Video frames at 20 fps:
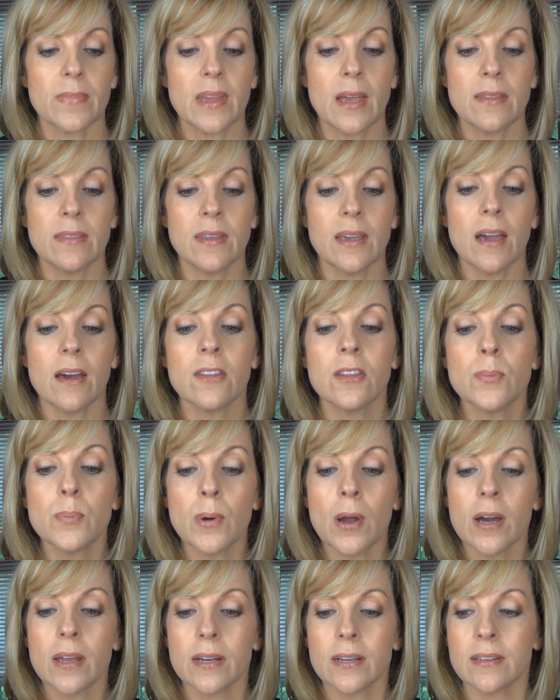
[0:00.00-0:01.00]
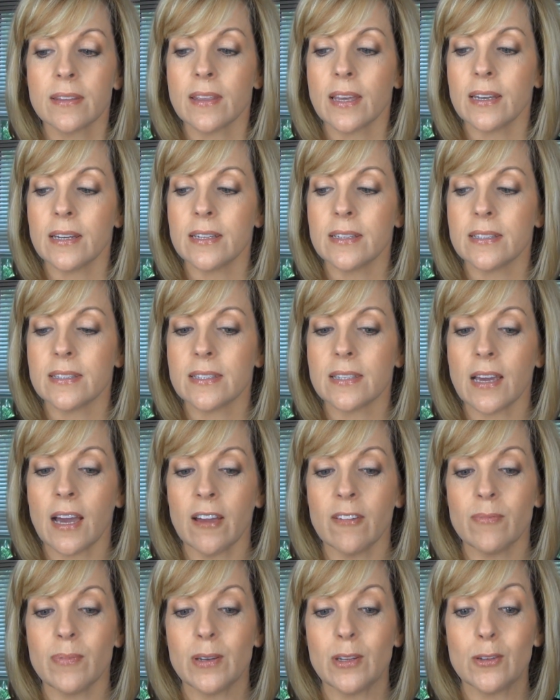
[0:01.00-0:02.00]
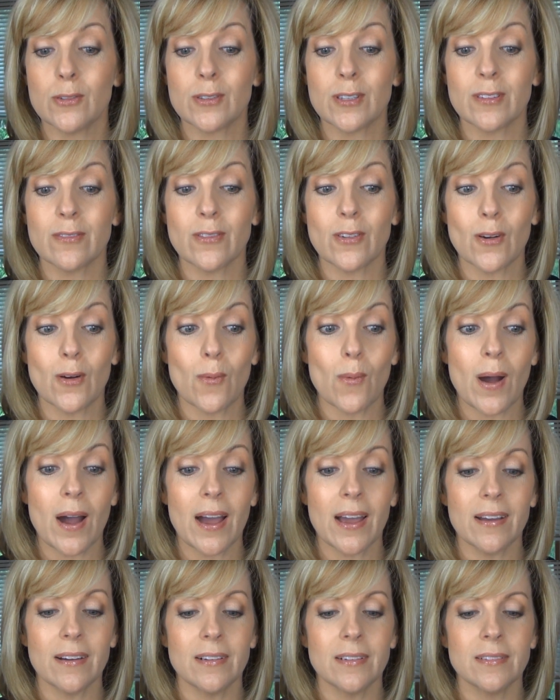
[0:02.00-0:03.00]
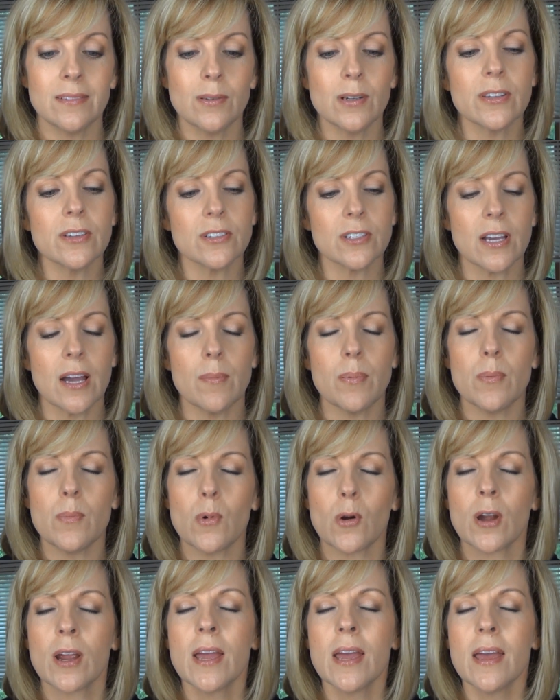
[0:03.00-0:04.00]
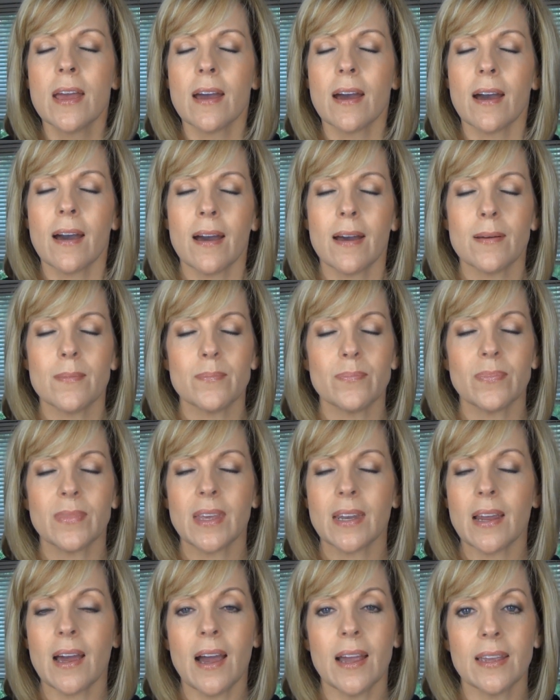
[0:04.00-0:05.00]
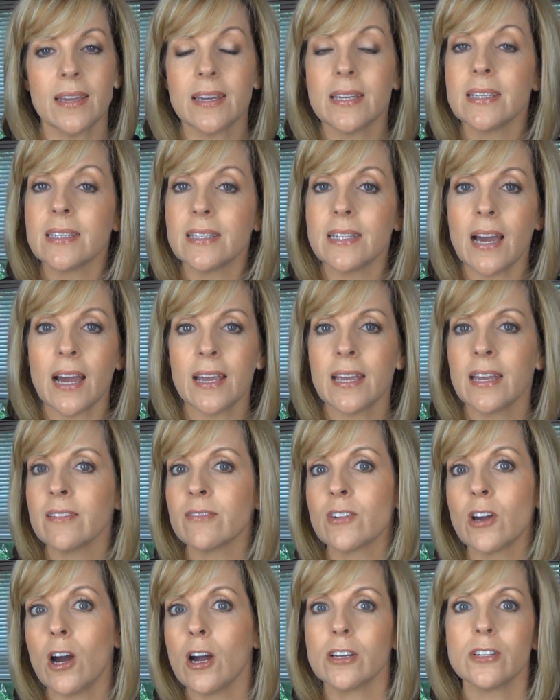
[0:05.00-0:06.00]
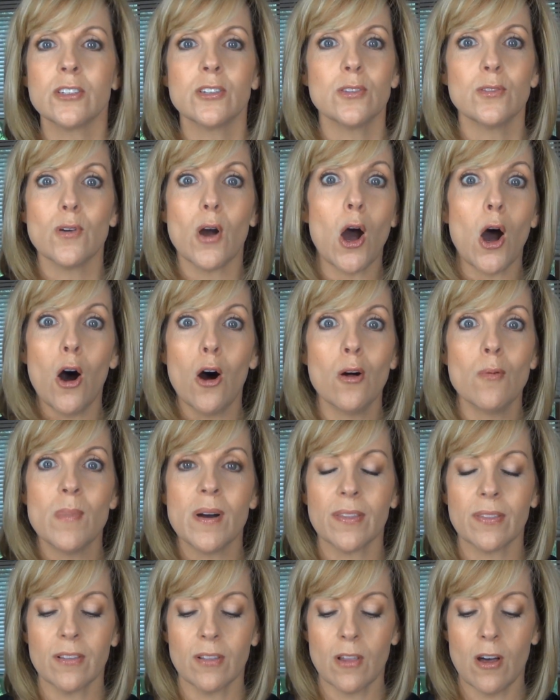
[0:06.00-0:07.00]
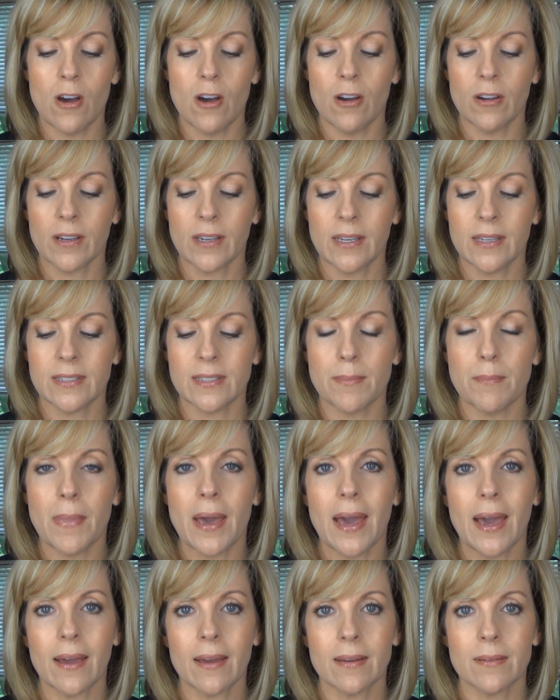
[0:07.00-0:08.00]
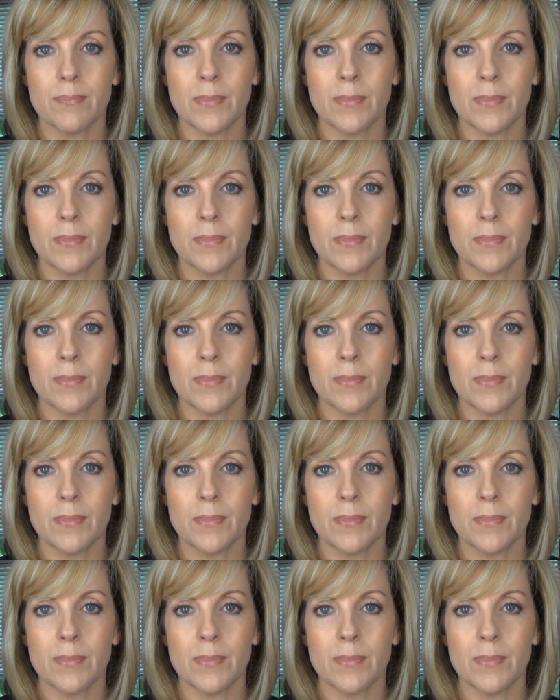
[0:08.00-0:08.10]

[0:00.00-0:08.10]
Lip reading: The other product that I've been using for a while, well, there's a couple more, that I have gone to all month long, is a MAC